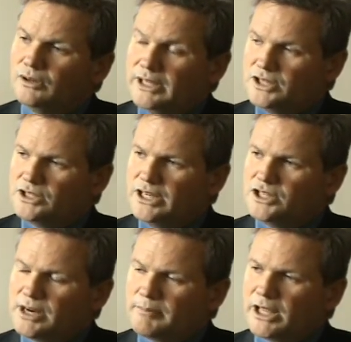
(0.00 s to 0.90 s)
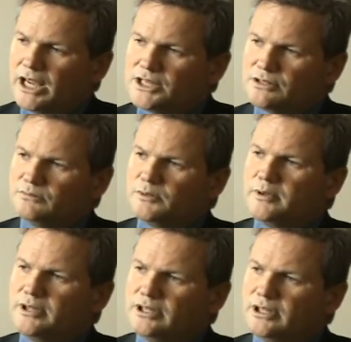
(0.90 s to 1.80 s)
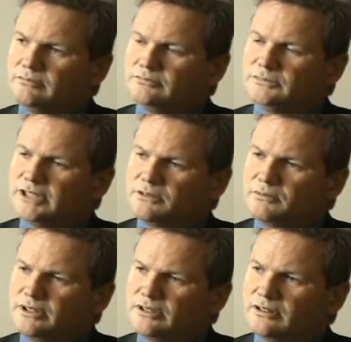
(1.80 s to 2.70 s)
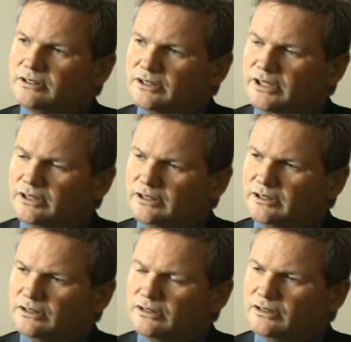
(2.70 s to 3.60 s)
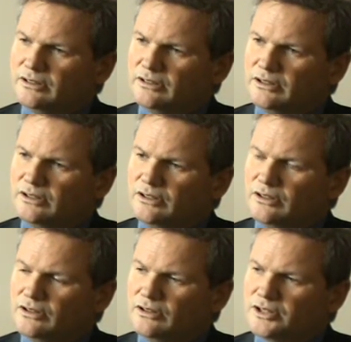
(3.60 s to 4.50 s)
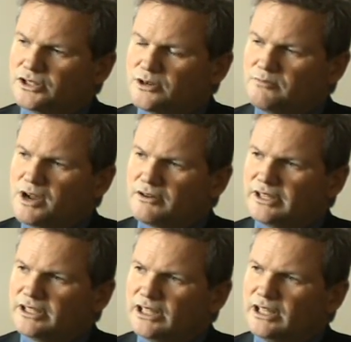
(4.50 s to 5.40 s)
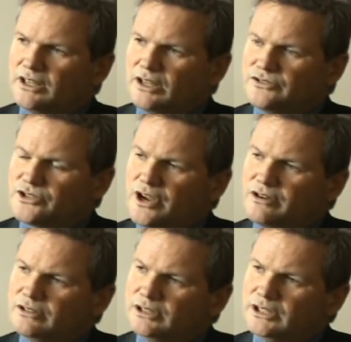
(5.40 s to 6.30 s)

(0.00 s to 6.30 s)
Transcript: Each application will be dealt with, you know, on its own merit, and so